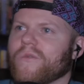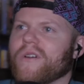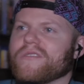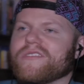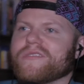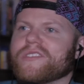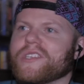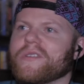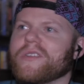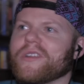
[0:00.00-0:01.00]
Walter
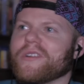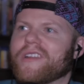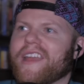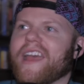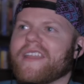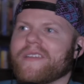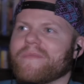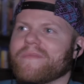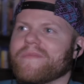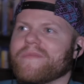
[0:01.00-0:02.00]
Jr. had him